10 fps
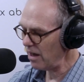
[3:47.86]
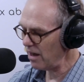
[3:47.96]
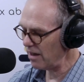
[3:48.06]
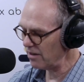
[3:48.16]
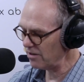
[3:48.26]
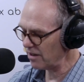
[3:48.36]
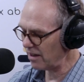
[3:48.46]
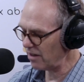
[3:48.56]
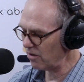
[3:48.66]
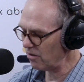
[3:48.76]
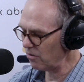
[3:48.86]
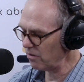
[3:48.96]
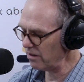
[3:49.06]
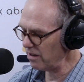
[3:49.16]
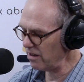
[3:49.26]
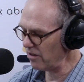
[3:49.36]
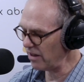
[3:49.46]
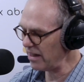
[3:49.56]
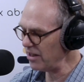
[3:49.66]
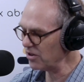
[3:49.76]
And,
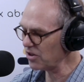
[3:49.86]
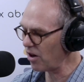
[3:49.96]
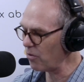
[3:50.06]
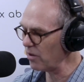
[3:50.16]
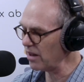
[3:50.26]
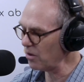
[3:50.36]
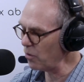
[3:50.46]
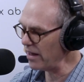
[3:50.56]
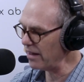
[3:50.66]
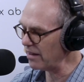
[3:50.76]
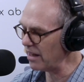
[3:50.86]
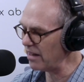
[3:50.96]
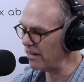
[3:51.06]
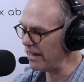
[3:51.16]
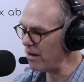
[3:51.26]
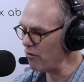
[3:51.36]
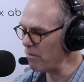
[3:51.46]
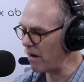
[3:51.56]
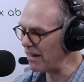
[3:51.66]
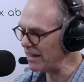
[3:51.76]
that he could start within a week. And then he
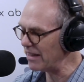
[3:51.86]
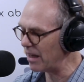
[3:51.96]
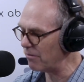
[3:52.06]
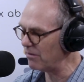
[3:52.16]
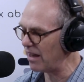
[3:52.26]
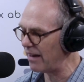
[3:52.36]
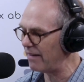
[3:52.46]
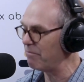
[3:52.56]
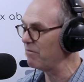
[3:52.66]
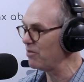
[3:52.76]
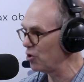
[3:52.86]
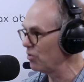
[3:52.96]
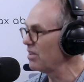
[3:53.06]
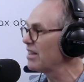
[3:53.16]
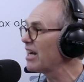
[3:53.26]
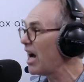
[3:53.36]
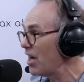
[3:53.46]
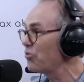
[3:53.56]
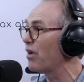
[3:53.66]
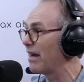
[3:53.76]
reminded them that due to the
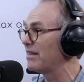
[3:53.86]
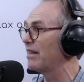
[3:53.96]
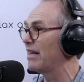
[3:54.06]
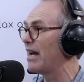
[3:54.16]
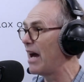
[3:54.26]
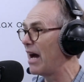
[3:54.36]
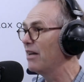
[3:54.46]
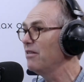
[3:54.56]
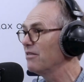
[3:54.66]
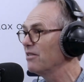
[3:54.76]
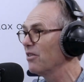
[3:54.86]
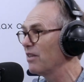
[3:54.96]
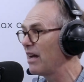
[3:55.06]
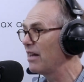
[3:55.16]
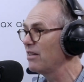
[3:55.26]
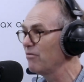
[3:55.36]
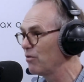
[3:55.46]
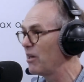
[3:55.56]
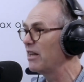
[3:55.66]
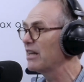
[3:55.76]
contract that they had, they had
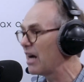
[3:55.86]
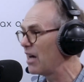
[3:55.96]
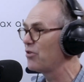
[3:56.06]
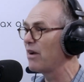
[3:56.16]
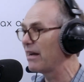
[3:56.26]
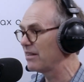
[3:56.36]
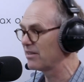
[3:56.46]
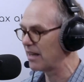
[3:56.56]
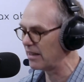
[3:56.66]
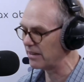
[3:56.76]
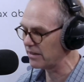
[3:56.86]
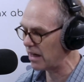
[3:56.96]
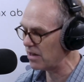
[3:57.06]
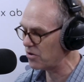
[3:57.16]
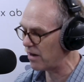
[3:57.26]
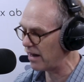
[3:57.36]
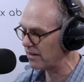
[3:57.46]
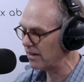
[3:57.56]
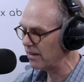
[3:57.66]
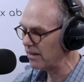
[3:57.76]
written a contract and signed this
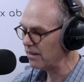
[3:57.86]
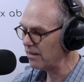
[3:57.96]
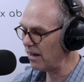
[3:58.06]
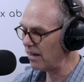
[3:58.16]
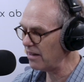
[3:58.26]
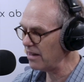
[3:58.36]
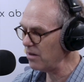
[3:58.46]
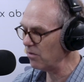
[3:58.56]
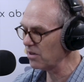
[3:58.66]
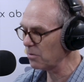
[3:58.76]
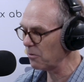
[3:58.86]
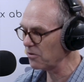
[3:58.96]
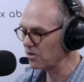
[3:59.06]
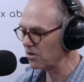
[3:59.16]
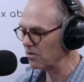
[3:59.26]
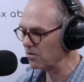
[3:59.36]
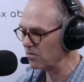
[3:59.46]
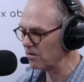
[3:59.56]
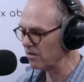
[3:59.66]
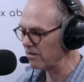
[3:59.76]
contract that he was supposed
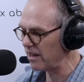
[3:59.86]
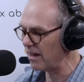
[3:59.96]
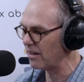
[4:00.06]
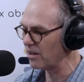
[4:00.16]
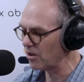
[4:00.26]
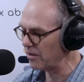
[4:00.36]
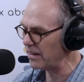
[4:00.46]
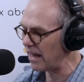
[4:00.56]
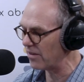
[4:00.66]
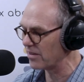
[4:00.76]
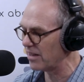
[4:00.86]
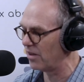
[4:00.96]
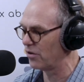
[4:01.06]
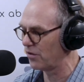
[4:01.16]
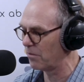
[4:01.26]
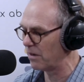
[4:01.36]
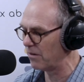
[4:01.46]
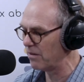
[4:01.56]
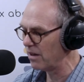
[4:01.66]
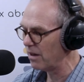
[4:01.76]
to get $30,000 from
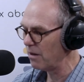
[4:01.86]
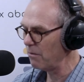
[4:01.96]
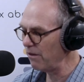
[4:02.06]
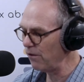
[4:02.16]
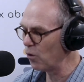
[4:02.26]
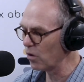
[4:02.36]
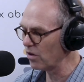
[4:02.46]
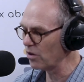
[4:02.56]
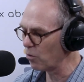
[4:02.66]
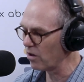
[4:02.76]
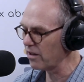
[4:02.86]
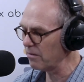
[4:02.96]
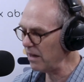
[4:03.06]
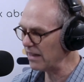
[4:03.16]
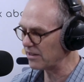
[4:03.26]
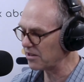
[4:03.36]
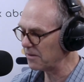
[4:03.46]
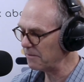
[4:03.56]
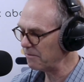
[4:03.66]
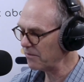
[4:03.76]
them before the work commenced.